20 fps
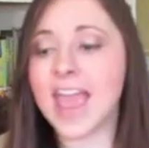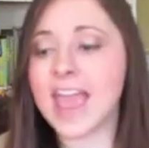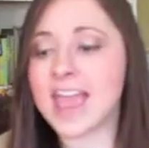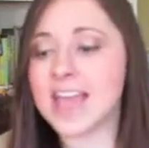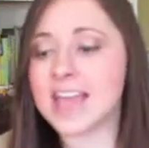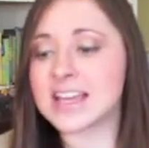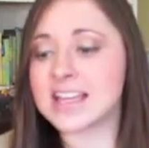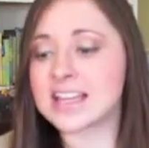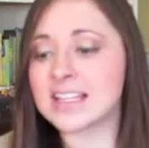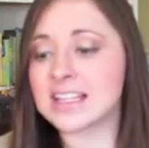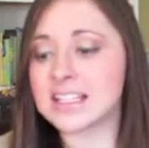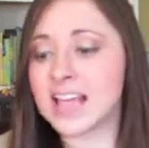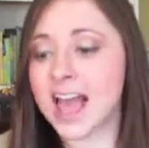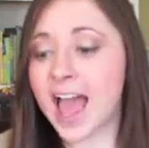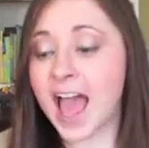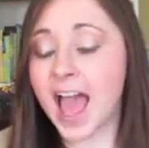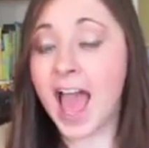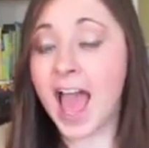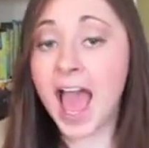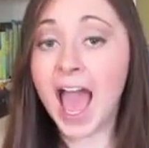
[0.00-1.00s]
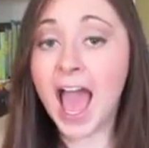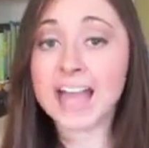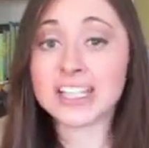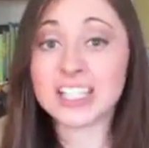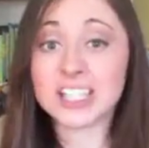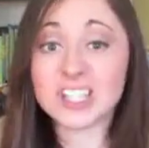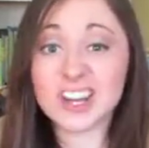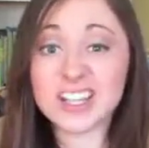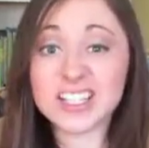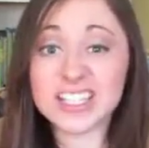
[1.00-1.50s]
And I
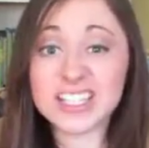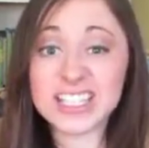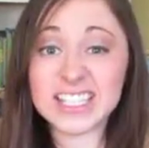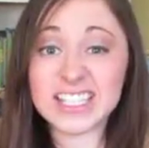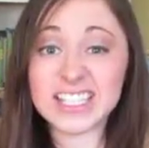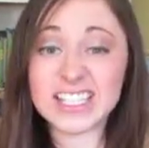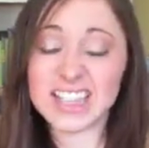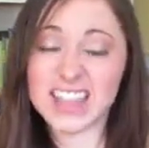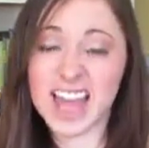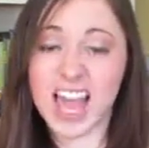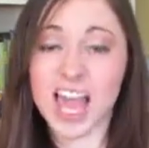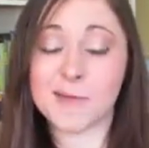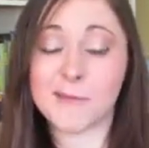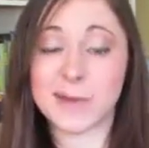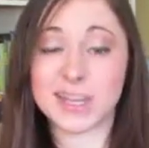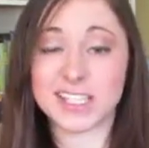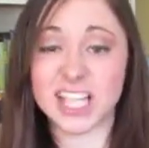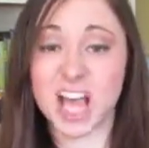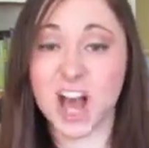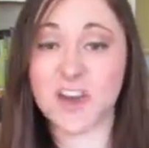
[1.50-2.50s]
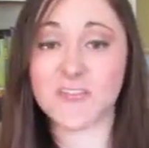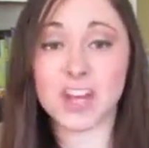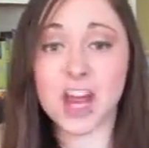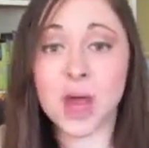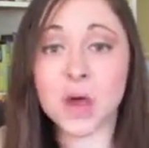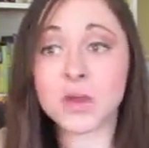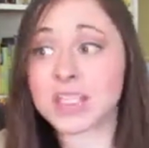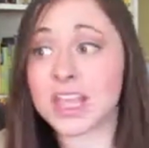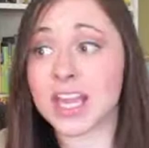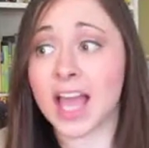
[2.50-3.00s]
started to see that in myself. And
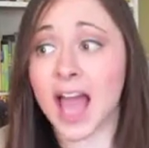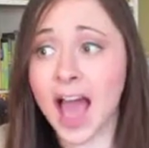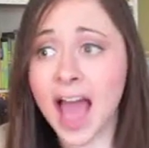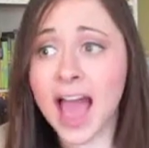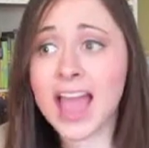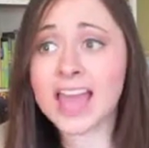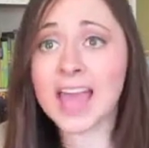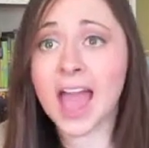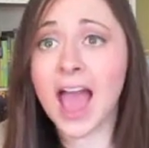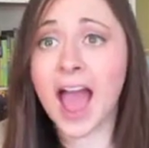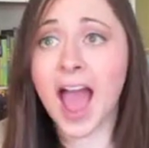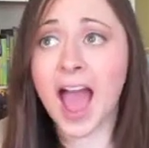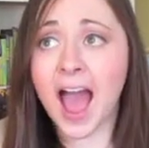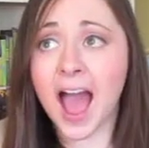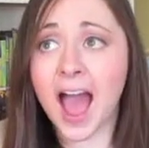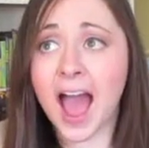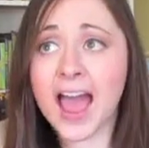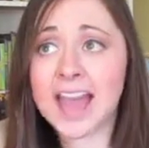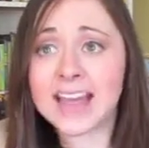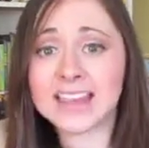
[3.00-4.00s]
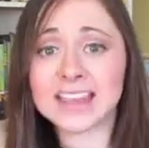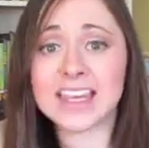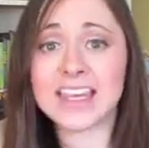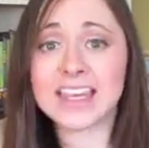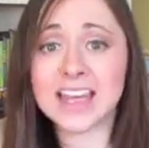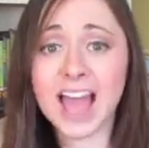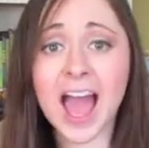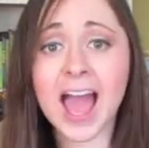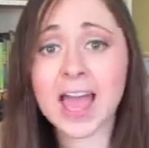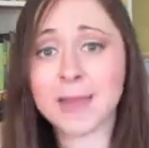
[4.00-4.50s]
I was like, I
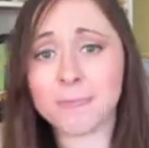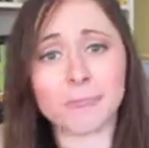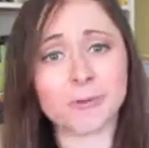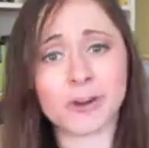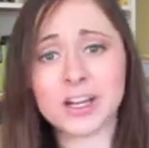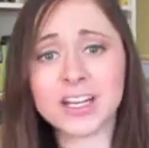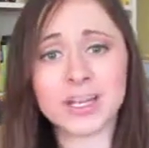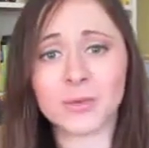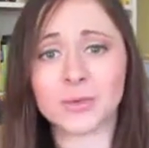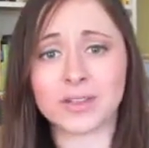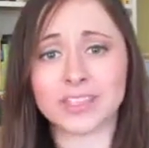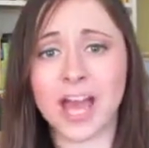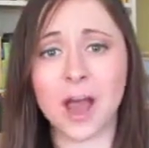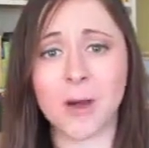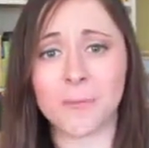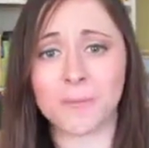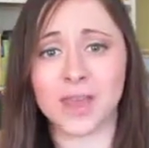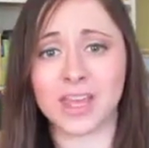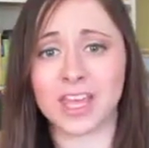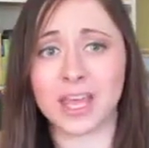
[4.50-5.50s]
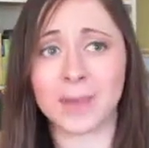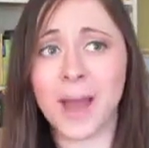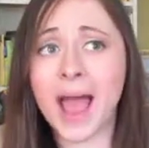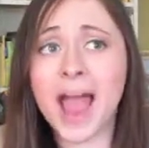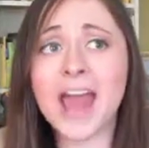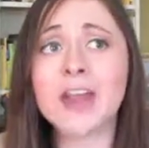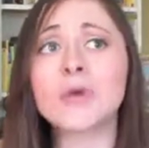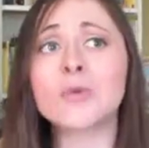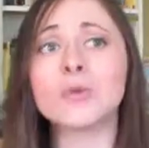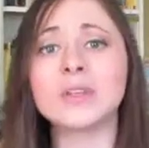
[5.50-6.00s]
think I'm pretty without makeup.
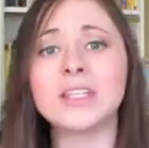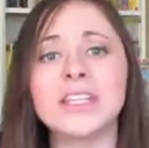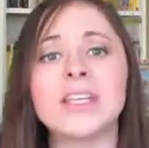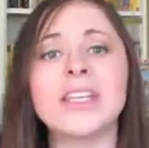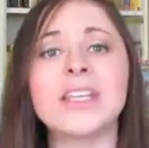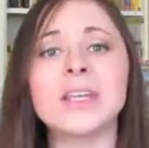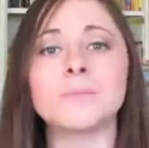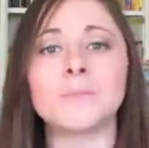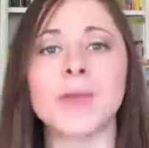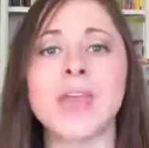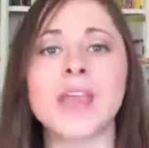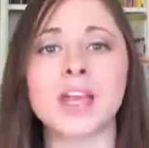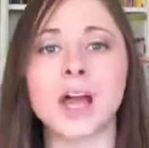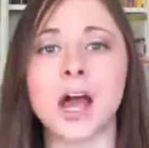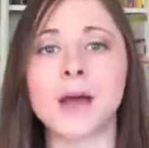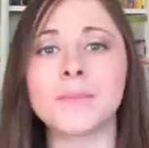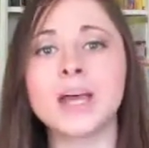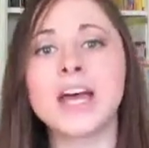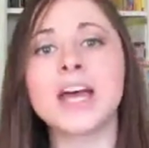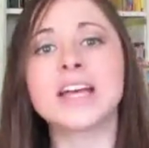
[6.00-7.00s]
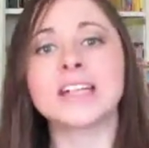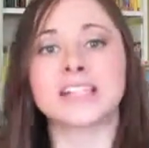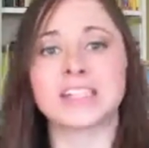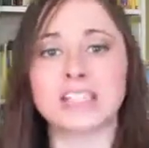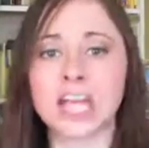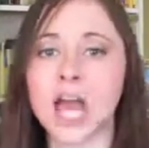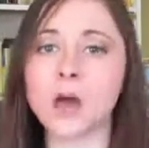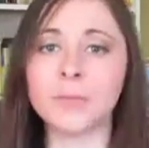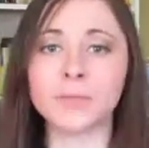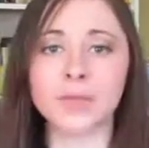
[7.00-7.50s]
I don't need makeup to
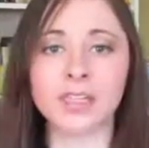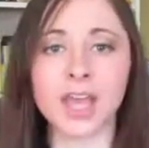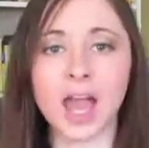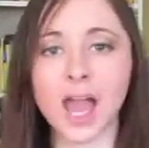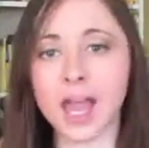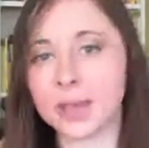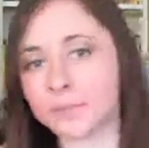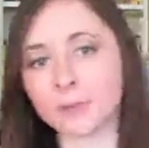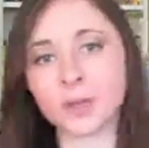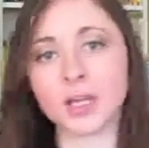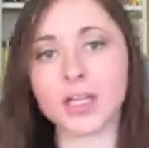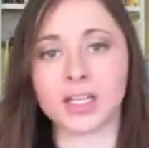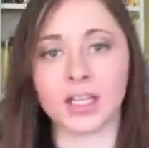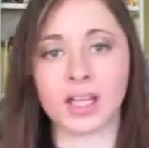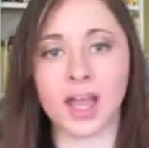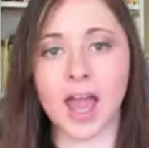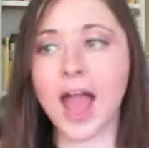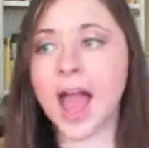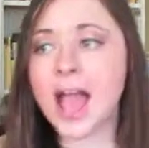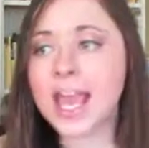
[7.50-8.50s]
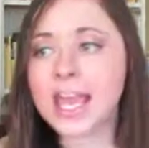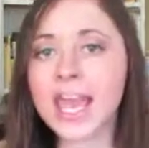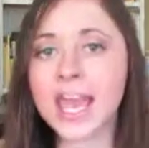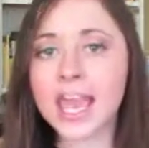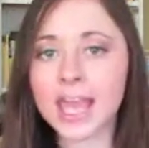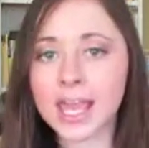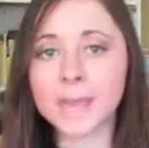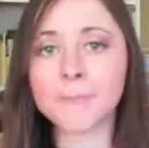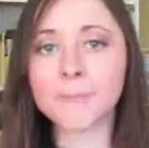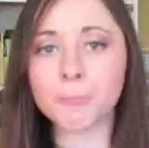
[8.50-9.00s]
tell me I'm pretty. I
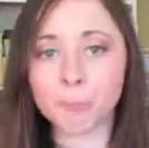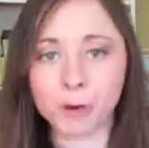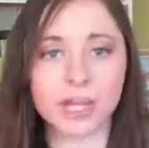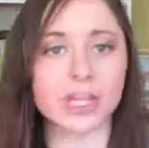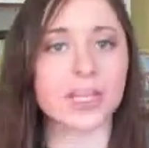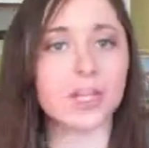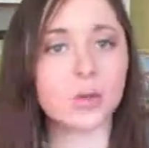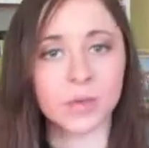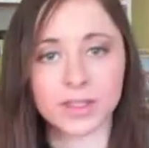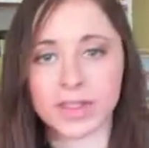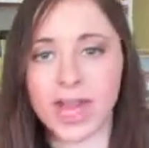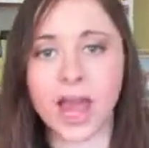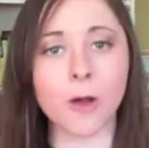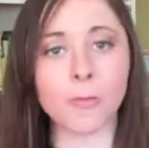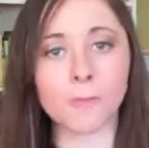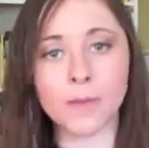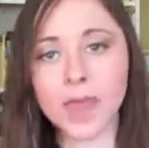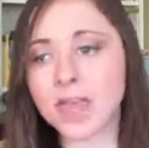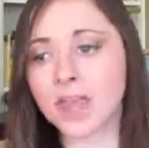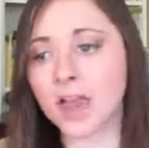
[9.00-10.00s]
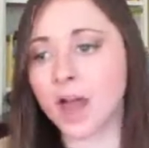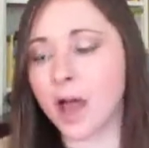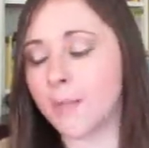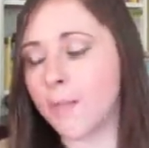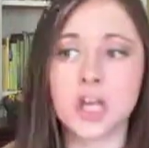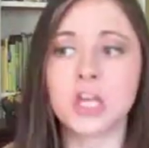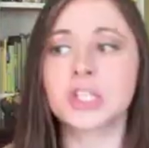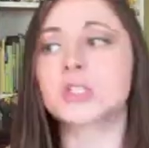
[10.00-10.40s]
am pretty without makeup.